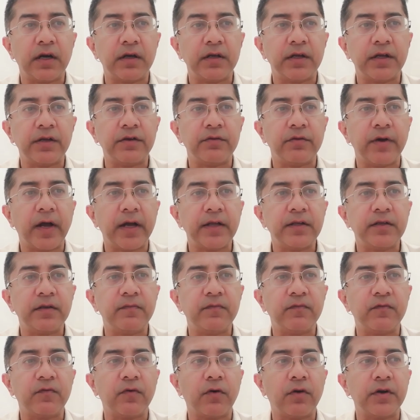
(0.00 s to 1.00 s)
In random
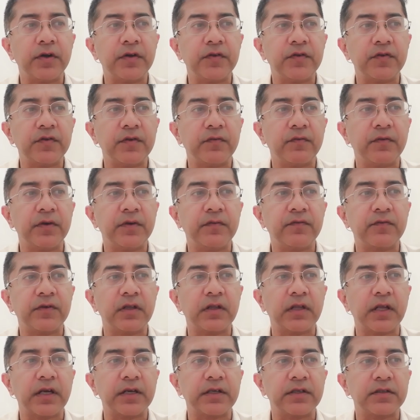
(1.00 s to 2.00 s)
forest, we've
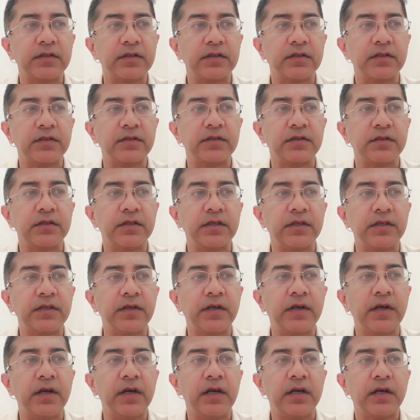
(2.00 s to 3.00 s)
collected
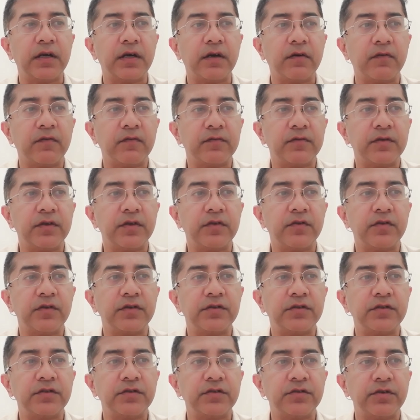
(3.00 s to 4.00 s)

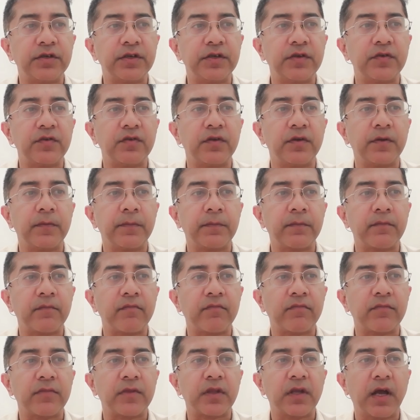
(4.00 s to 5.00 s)
decision trees,
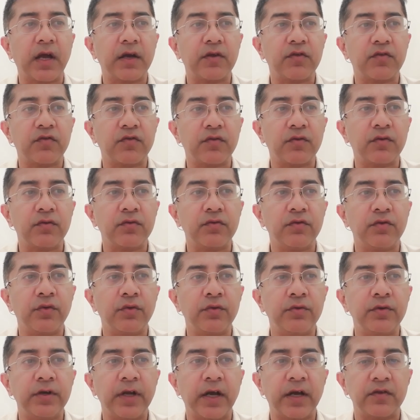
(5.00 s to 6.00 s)
so
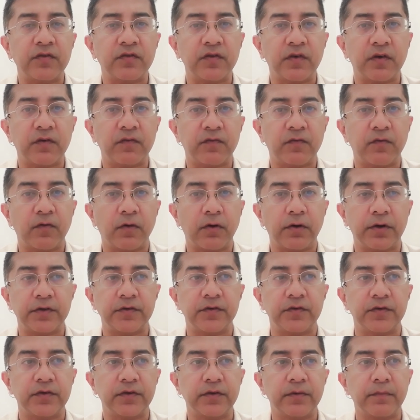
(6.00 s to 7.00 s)
known as a
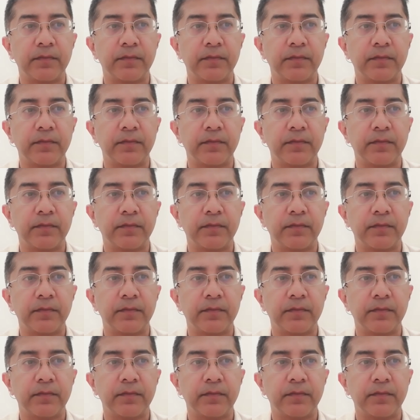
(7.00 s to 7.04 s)
forest.